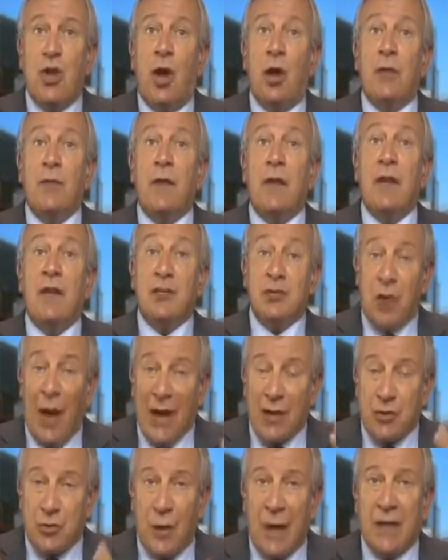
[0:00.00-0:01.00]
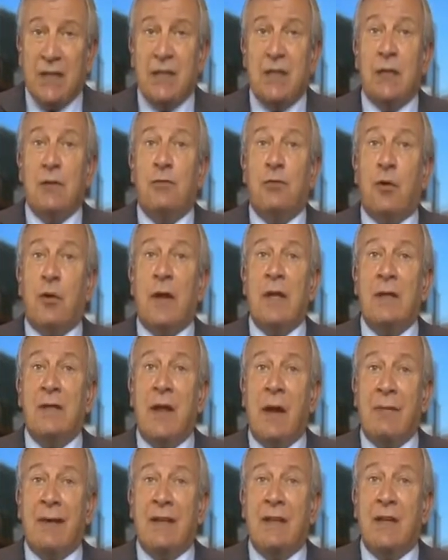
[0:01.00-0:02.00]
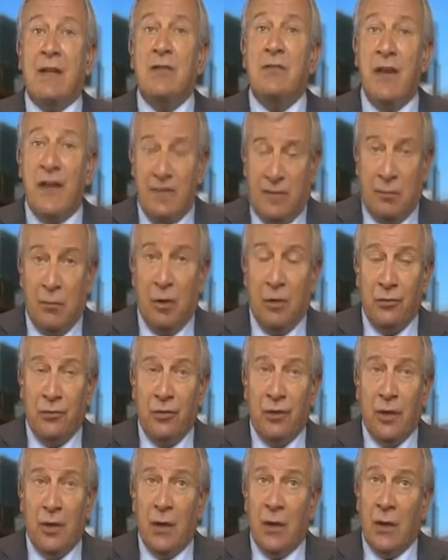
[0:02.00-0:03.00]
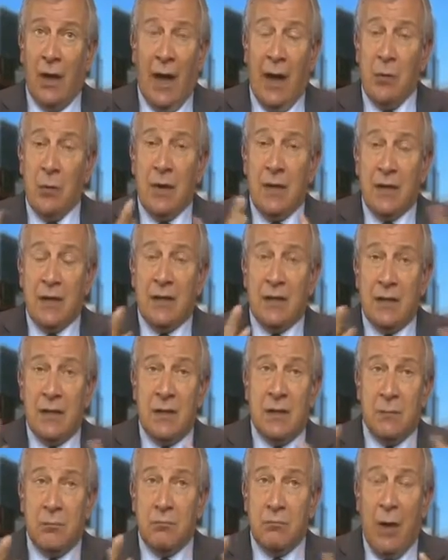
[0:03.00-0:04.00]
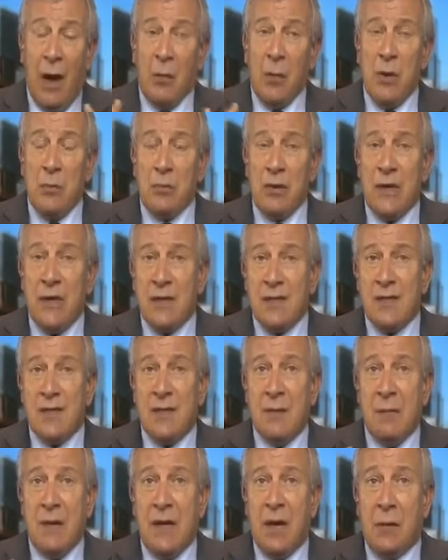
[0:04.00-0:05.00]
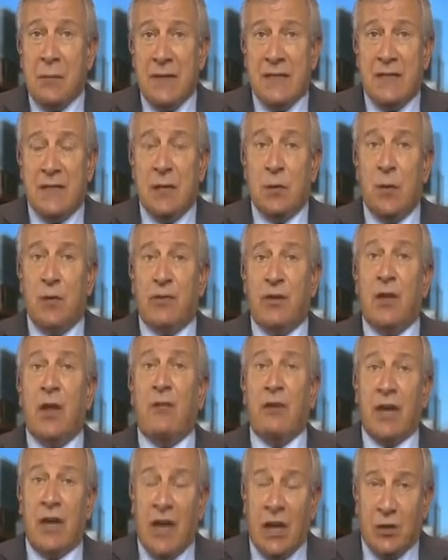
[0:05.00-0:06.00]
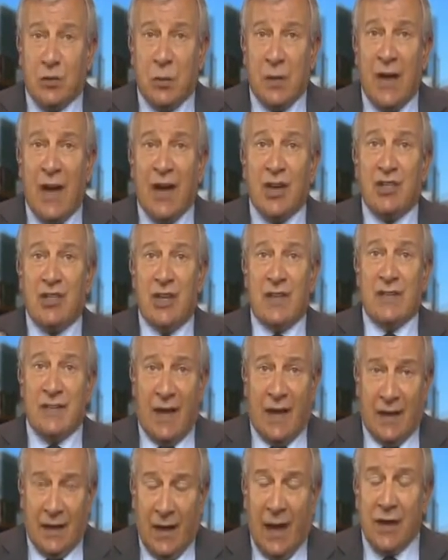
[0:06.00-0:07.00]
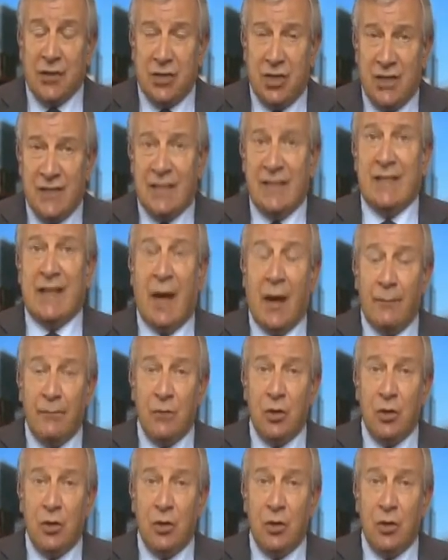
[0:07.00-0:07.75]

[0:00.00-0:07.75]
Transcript: on attracting foreign direct investment. I will bring a similarity with another country, Argentina.